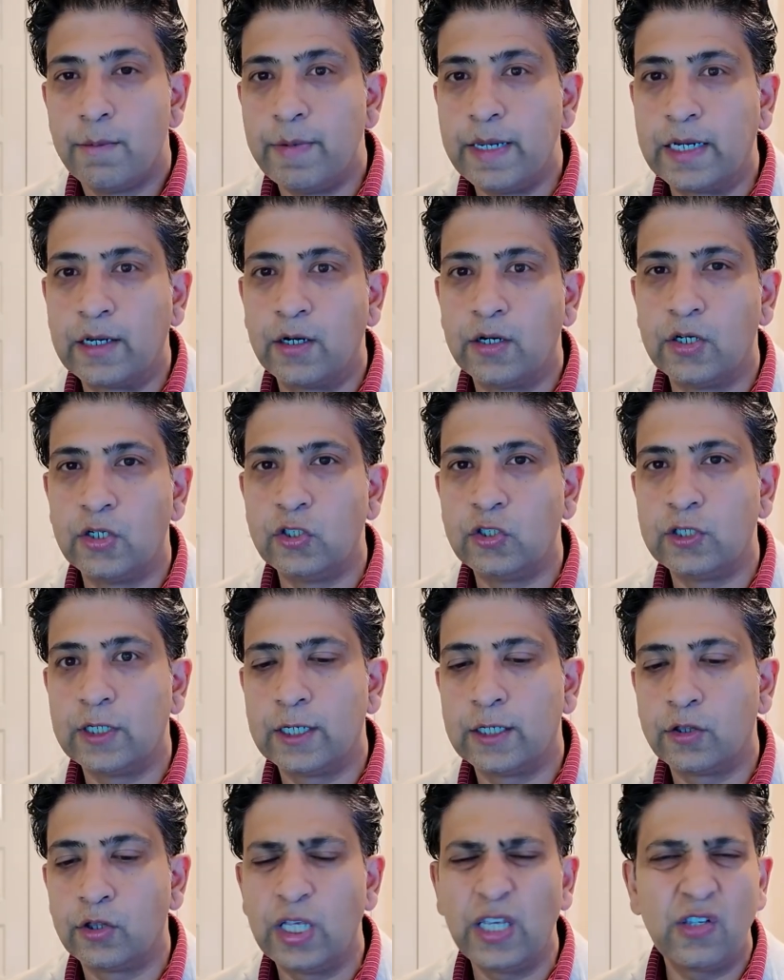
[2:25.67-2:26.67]
because
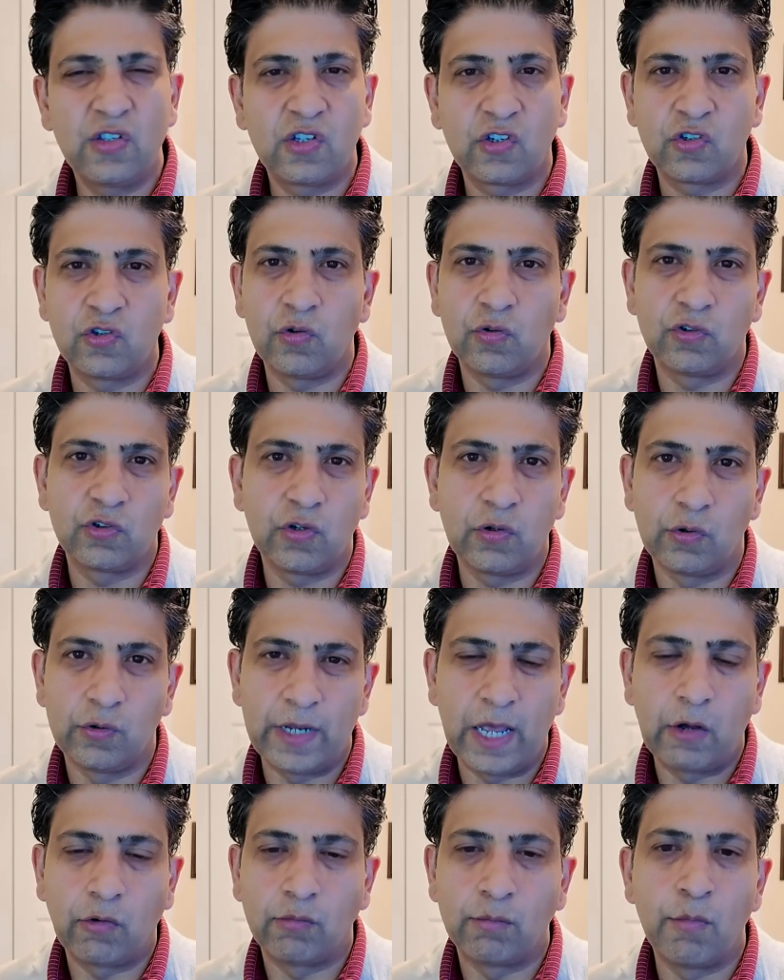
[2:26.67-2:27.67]
things just don't slow
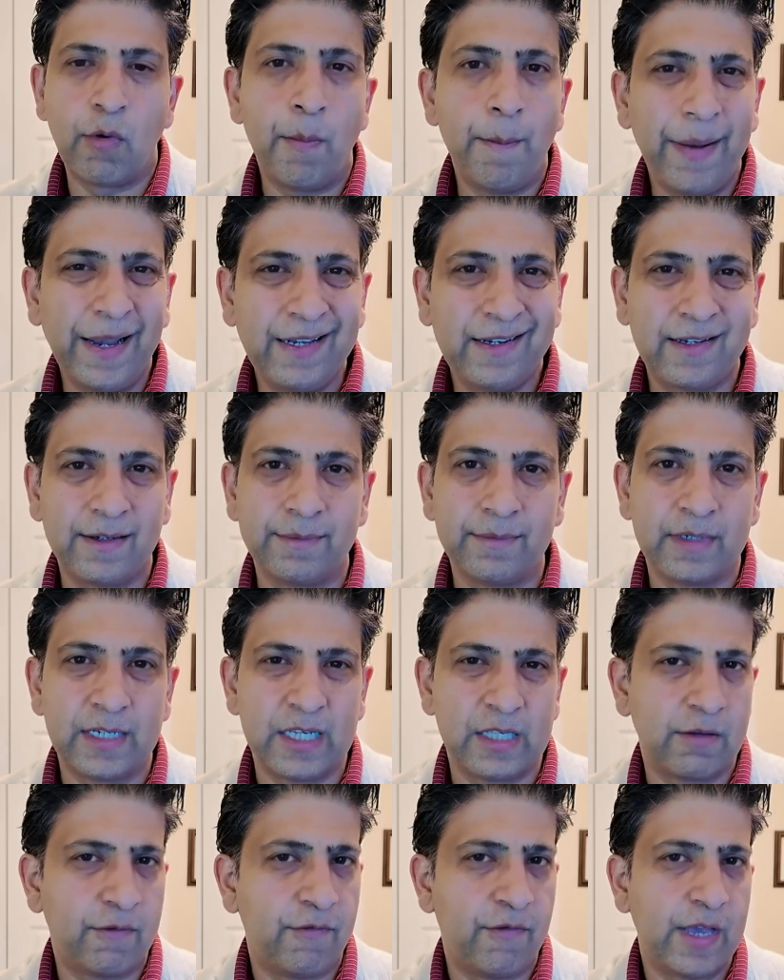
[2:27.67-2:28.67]
down. Momentum
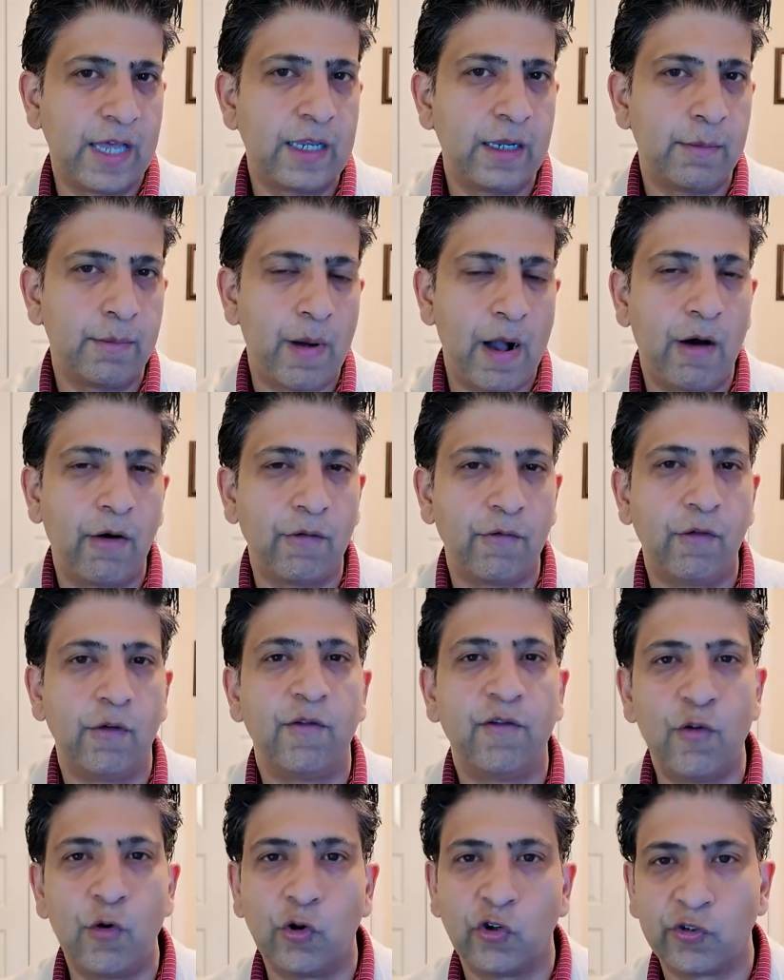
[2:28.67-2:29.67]
is a very powerful
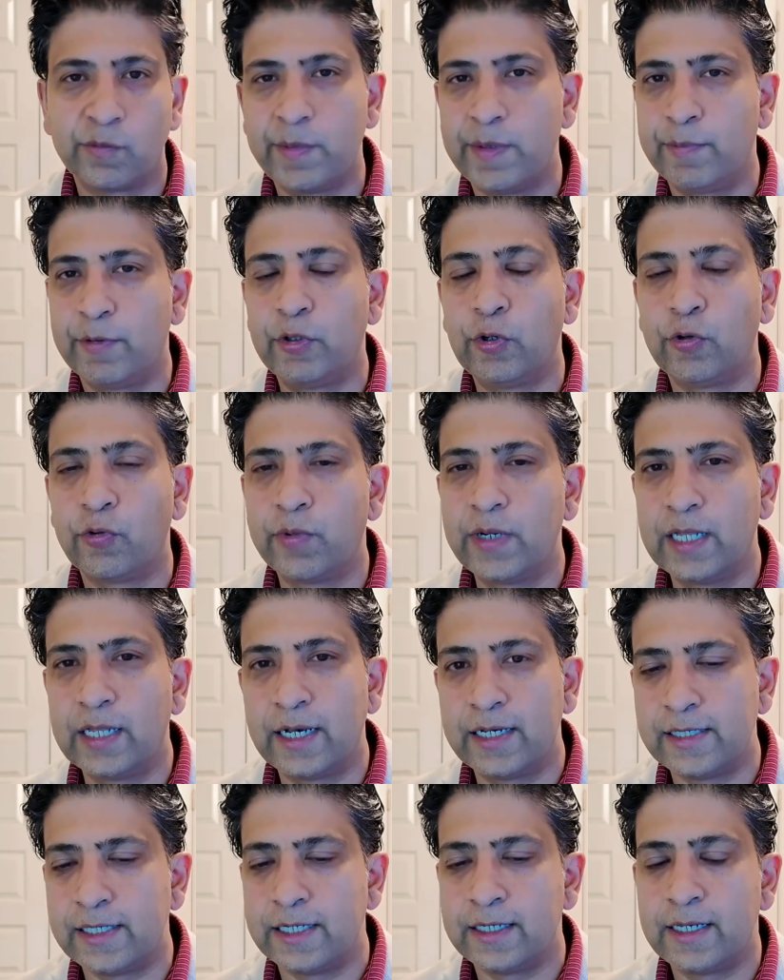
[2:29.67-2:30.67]
force. People don't
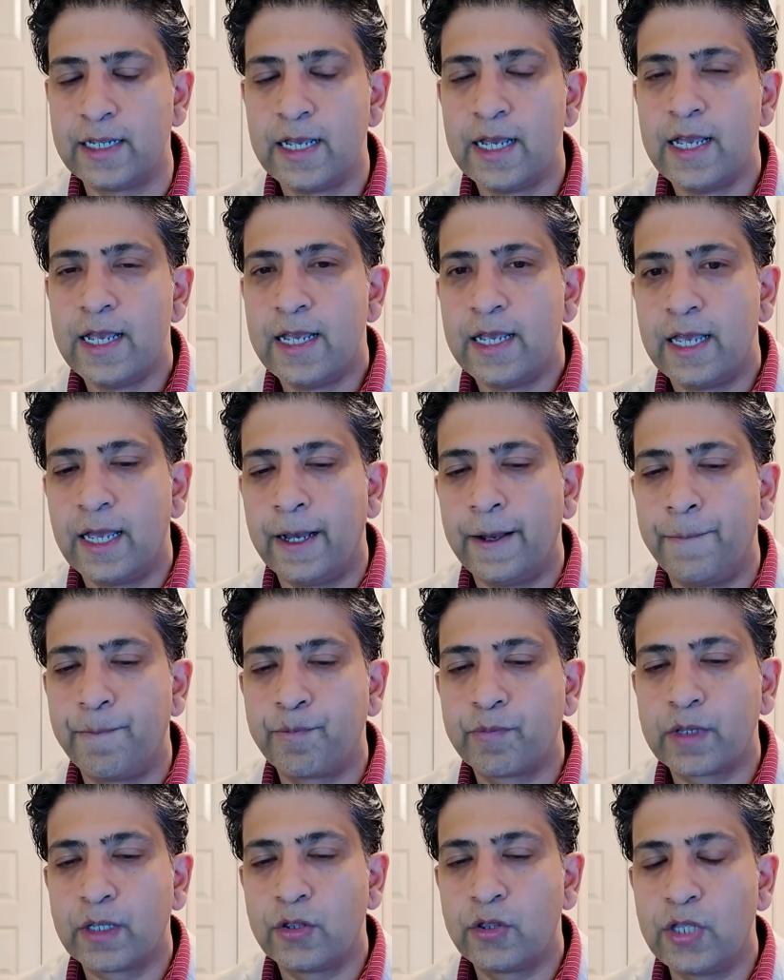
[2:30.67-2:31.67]
realize it.
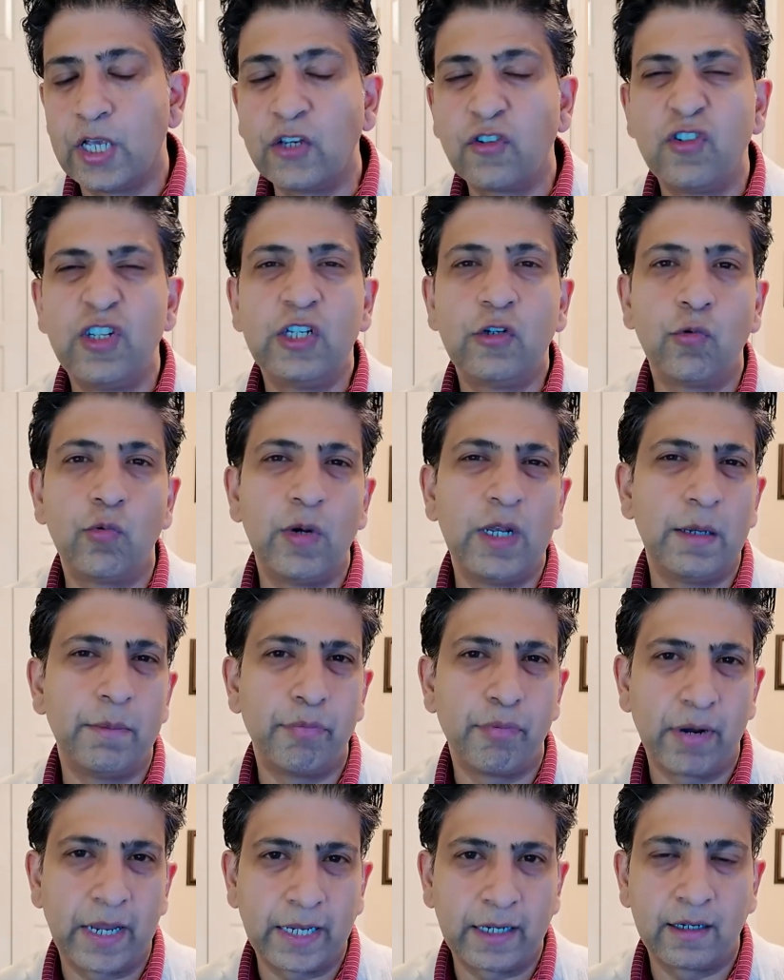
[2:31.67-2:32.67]
Things need to really
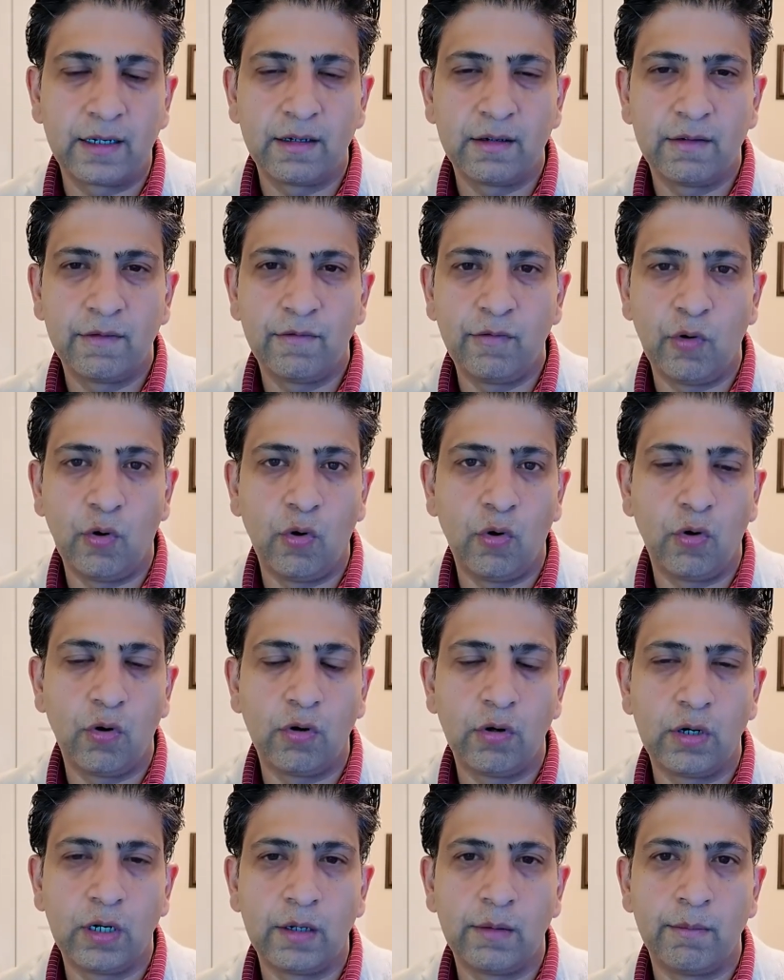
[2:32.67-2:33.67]
break
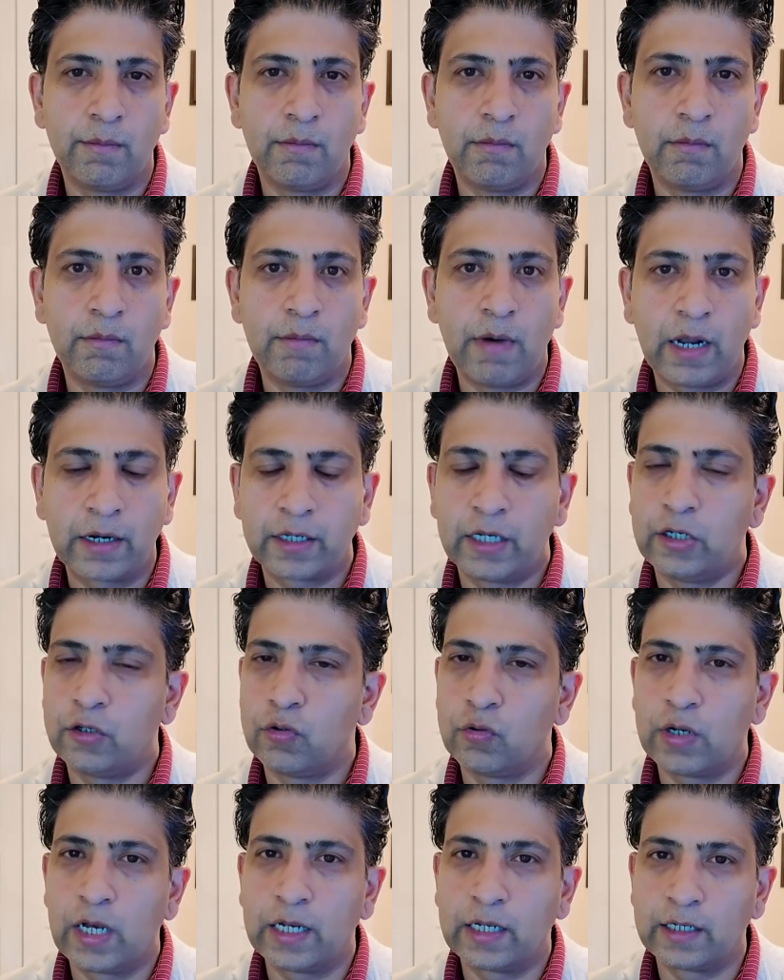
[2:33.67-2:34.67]
for market
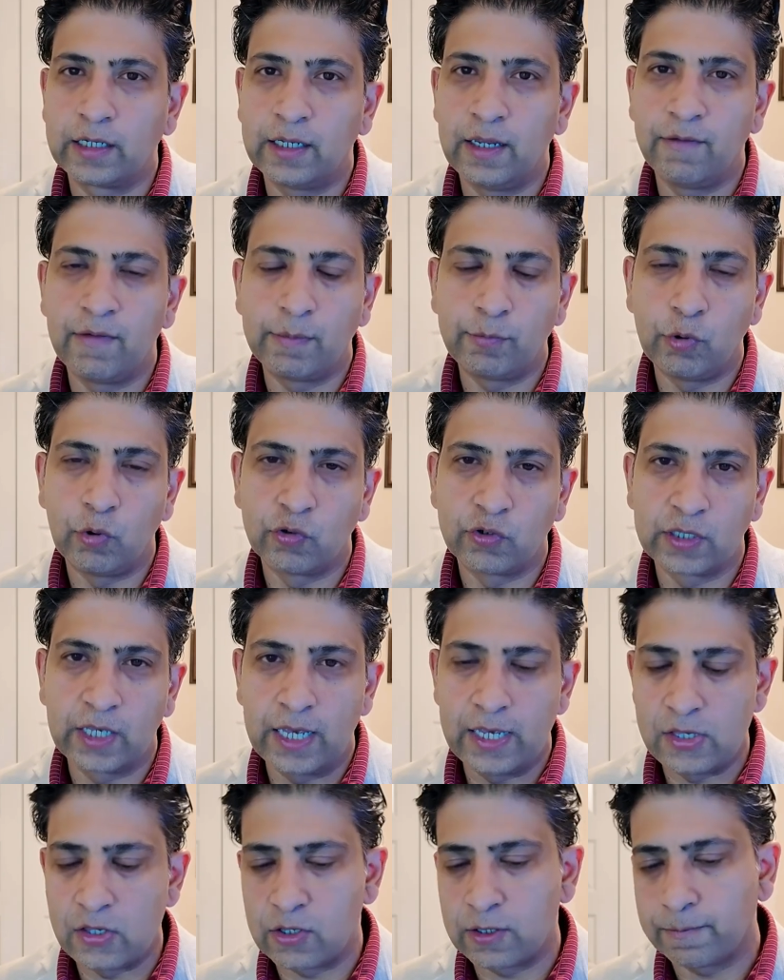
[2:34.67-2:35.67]
to kind of give up those
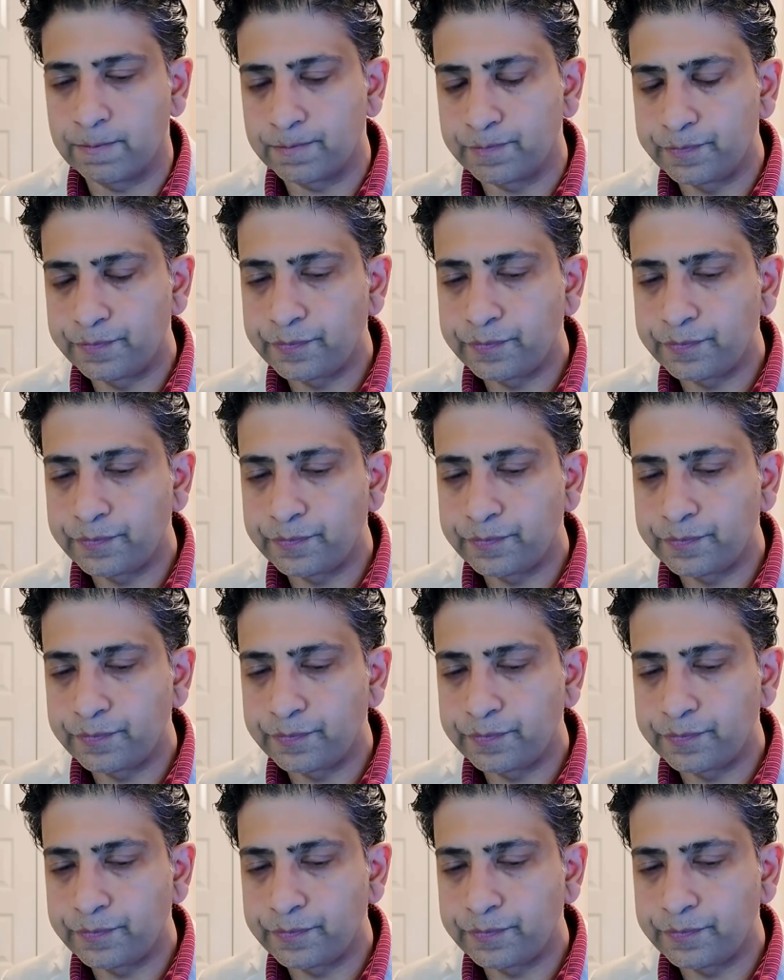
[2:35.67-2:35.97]
gains.